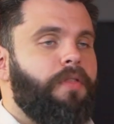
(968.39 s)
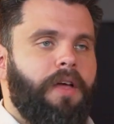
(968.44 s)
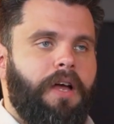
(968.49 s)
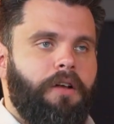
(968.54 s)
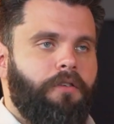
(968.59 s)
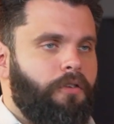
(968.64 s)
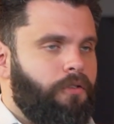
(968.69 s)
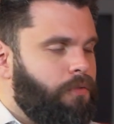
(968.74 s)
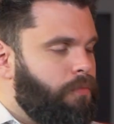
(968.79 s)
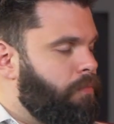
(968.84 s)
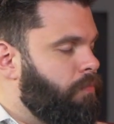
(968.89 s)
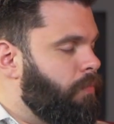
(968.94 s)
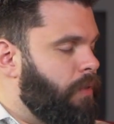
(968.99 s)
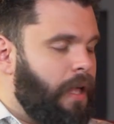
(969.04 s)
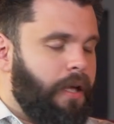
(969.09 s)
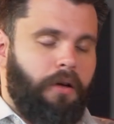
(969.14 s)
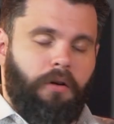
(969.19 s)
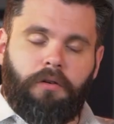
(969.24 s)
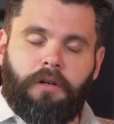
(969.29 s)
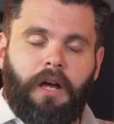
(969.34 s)
they
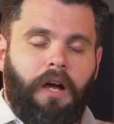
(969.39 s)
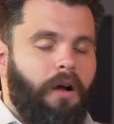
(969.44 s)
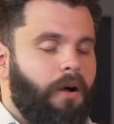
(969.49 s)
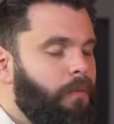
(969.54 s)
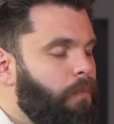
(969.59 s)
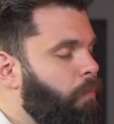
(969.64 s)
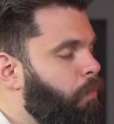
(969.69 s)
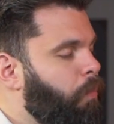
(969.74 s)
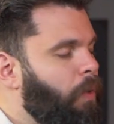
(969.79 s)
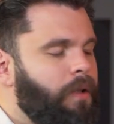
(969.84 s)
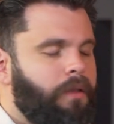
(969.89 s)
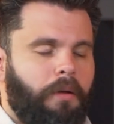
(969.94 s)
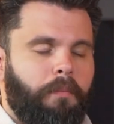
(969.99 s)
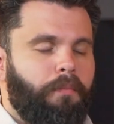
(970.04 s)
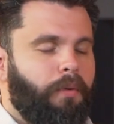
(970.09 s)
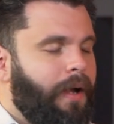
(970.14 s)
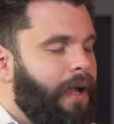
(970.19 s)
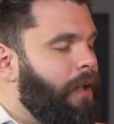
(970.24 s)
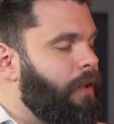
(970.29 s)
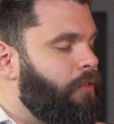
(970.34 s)
could care what the
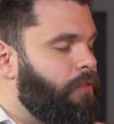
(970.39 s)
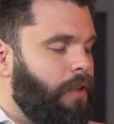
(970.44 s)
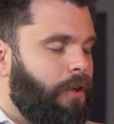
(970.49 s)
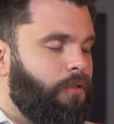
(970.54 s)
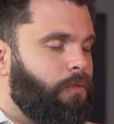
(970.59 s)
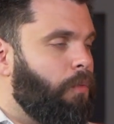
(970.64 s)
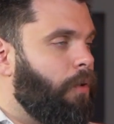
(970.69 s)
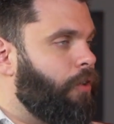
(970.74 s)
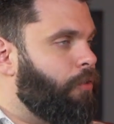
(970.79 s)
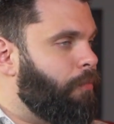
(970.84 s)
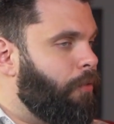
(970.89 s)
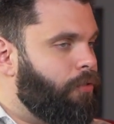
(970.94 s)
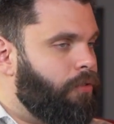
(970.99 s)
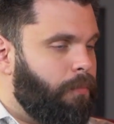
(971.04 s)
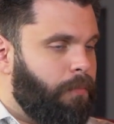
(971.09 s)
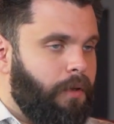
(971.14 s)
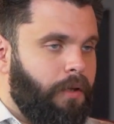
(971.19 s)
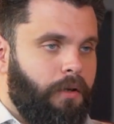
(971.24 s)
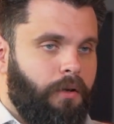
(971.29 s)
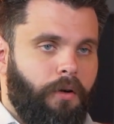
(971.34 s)
brand is. They just want to smoke
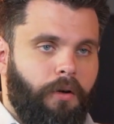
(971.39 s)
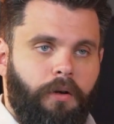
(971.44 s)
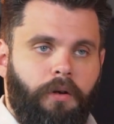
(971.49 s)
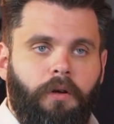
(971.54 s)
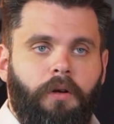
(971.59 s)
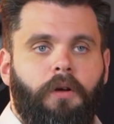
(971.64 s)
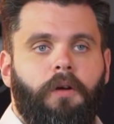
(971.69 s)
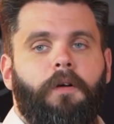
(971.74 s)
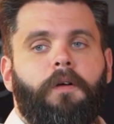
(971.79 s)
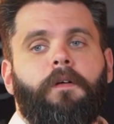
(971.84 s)
something good.